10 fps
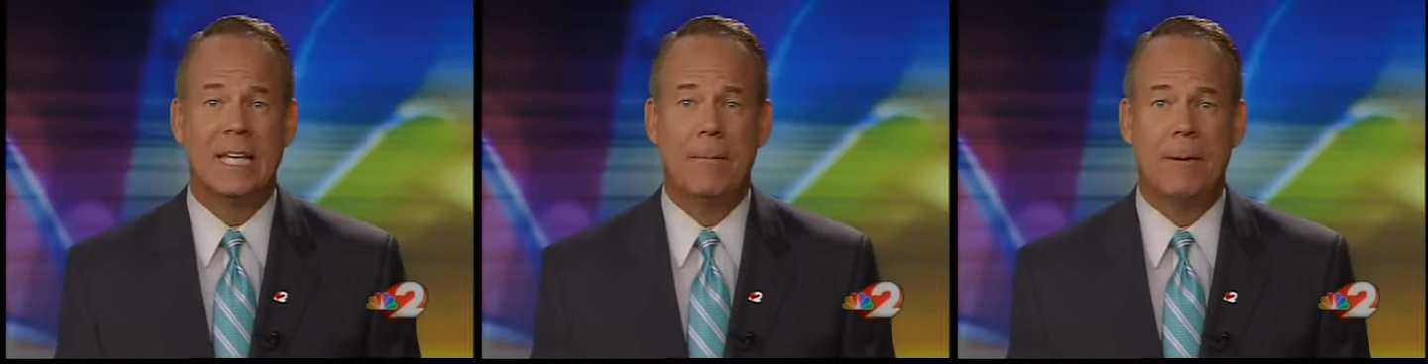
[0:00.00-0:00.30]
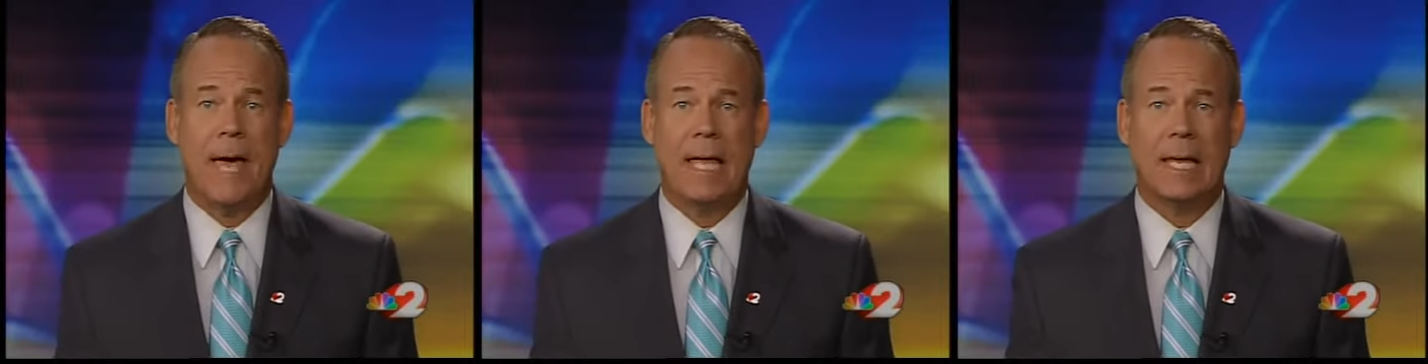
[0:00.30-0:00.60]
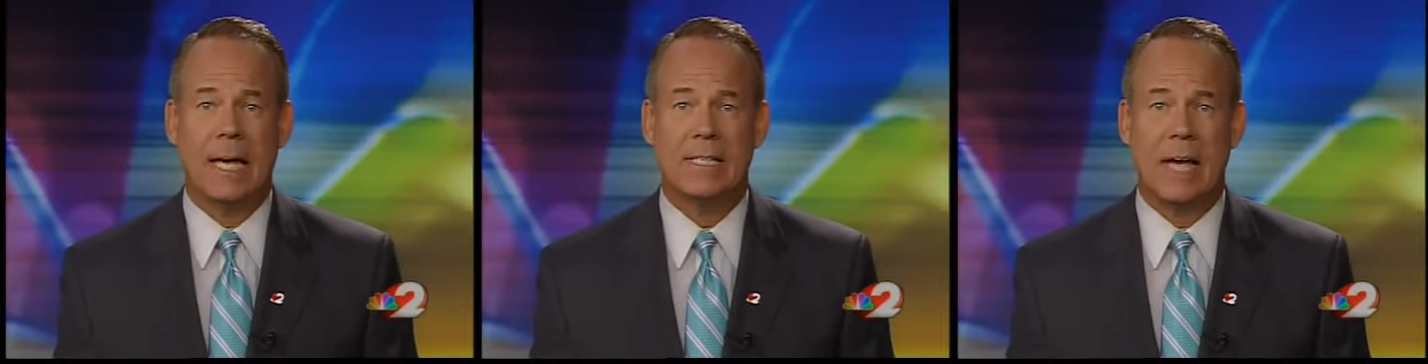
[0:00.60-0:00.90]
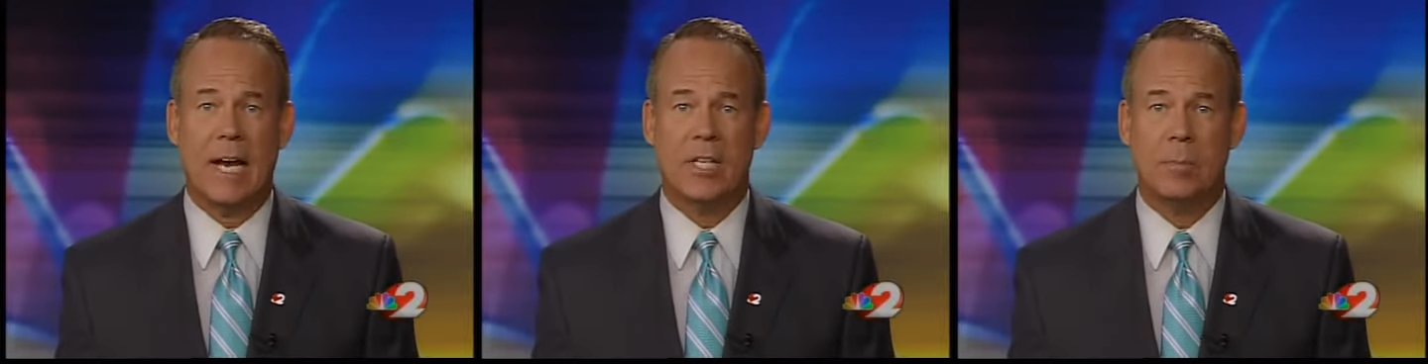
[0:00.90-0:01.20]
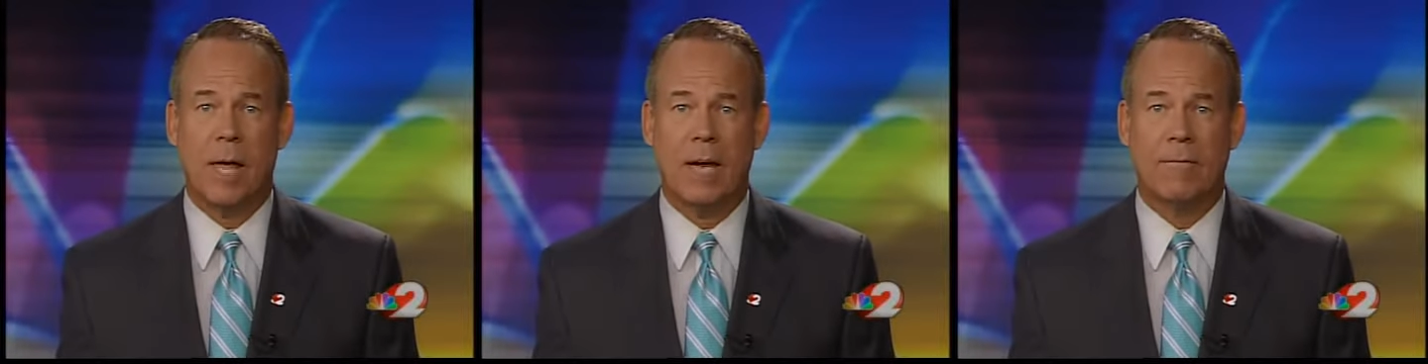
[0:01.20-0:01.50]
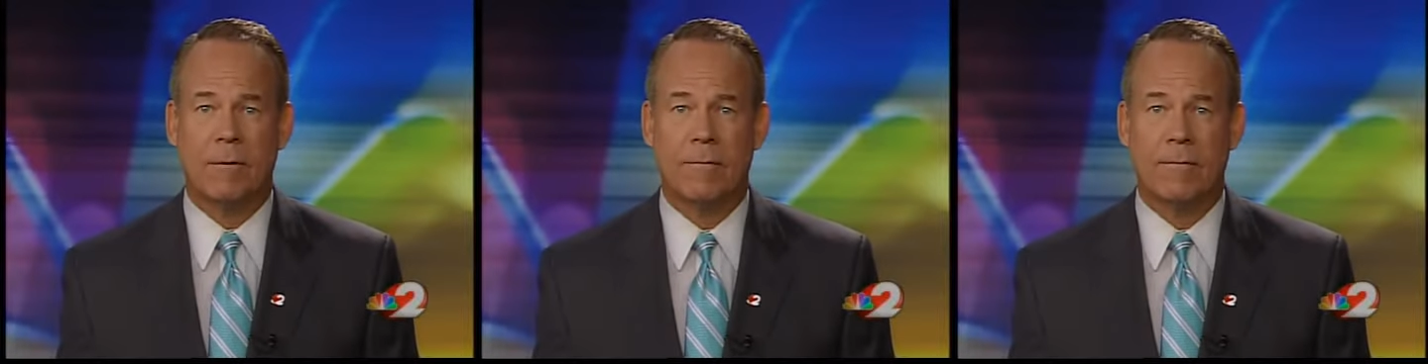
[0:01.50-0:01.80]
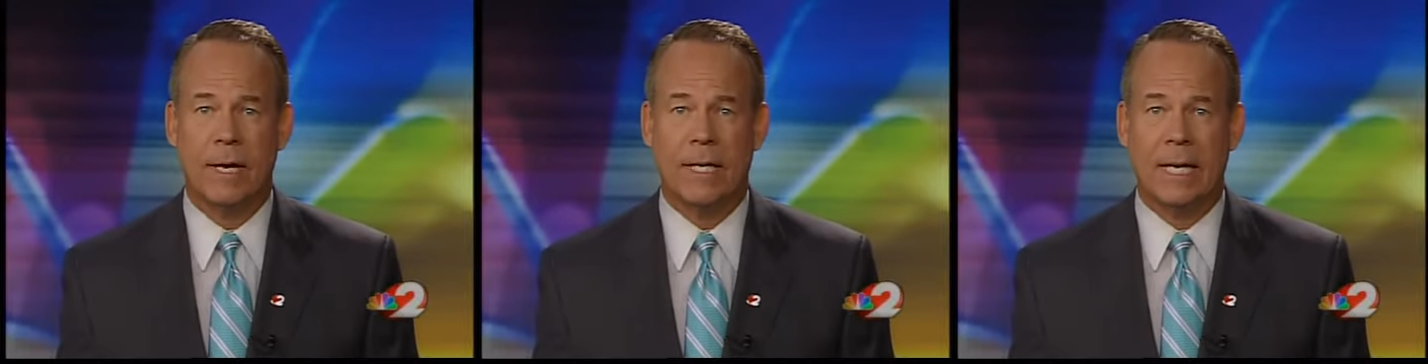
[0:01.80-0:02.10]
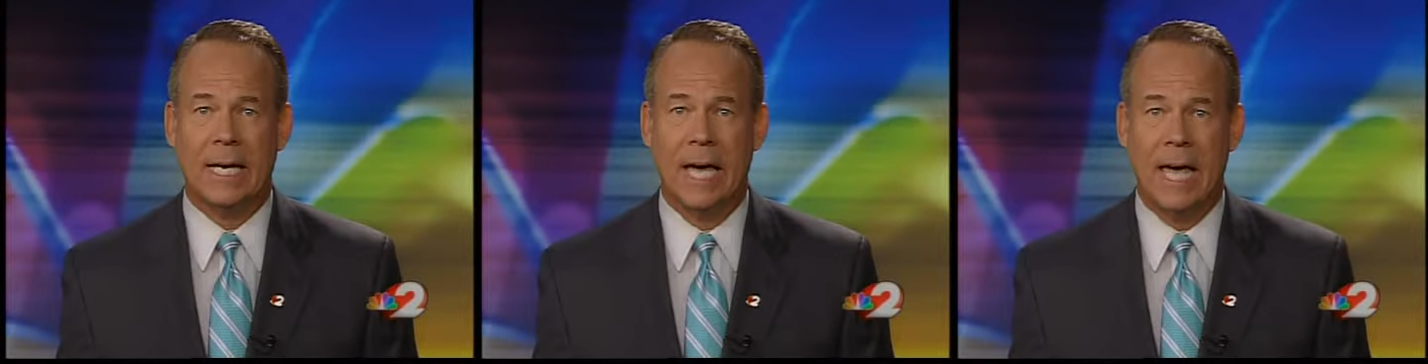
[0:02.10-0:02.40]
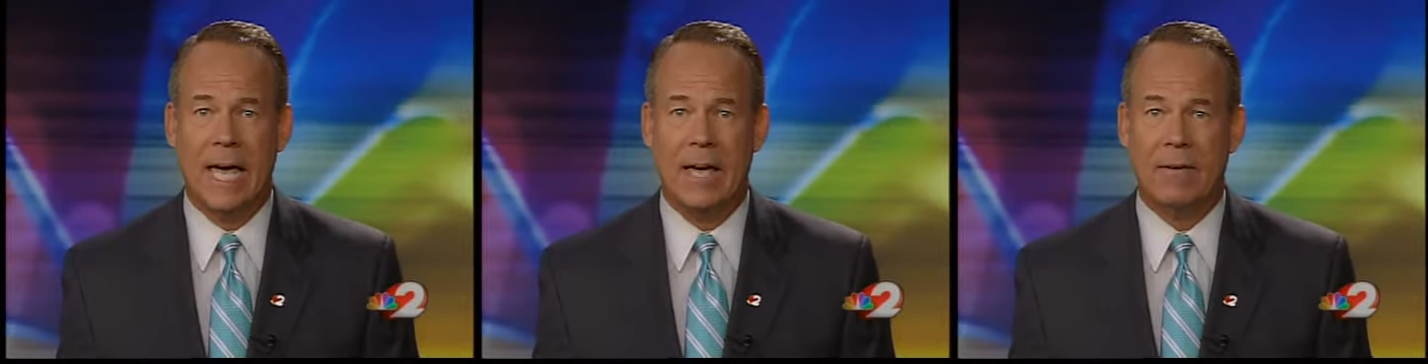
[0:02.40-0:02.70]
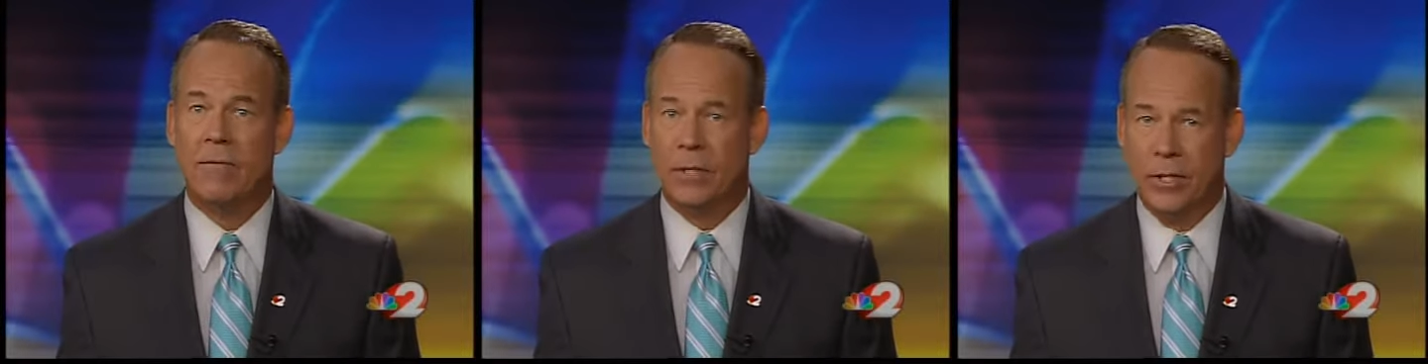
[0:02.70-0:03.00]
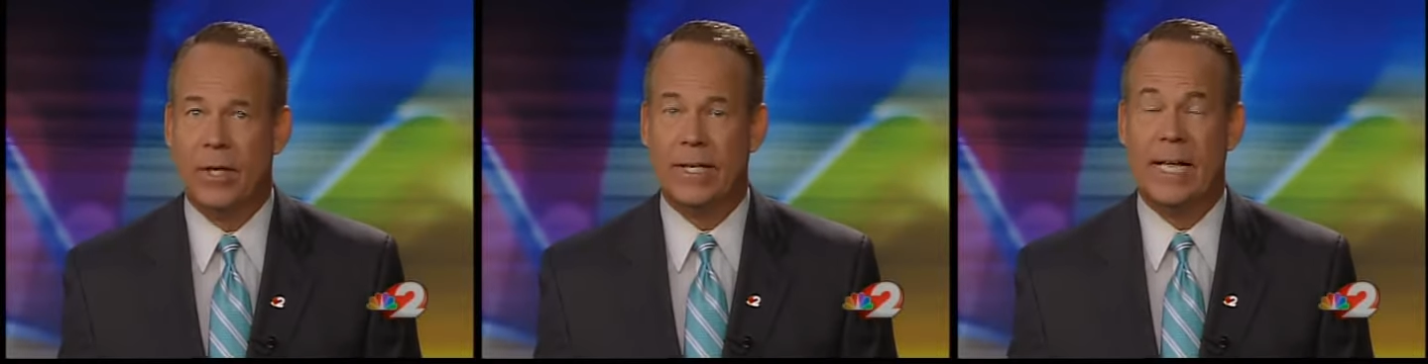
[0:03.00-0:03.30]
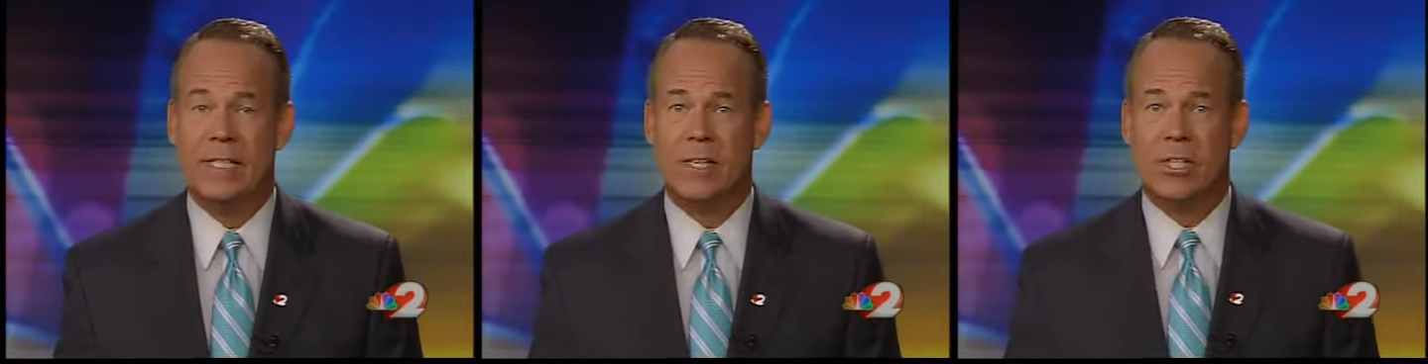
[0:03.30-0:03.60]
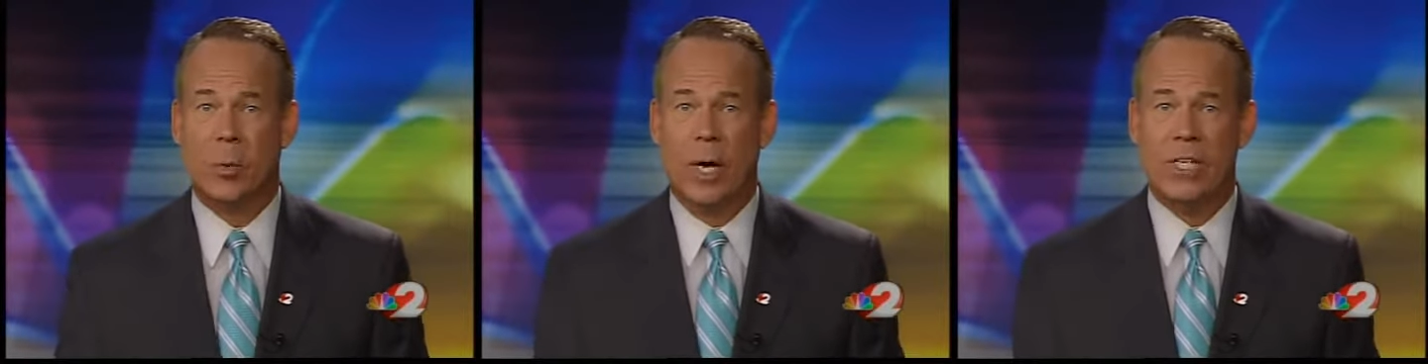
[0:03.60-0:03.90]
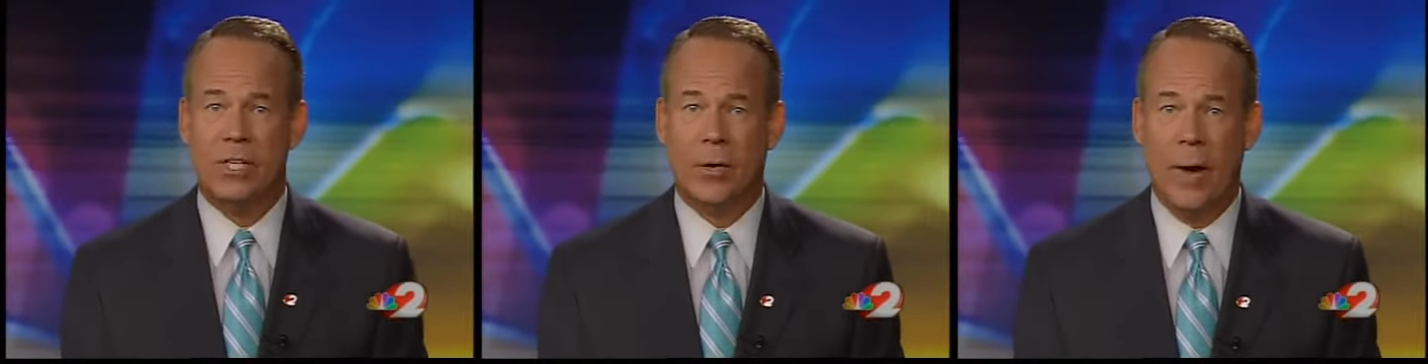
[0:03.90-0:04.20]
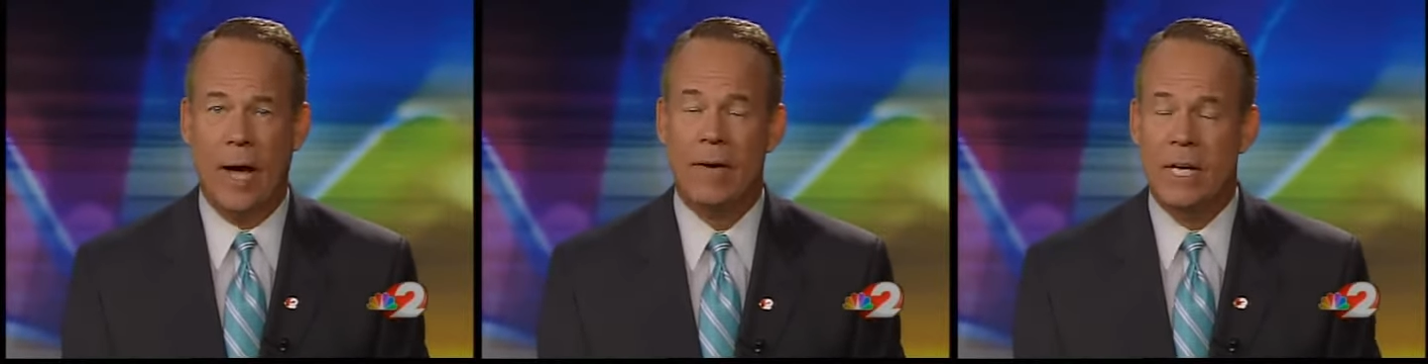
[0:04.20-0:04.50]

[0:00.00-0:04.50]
The EPA lays out its plan for funding and for turning that situation around.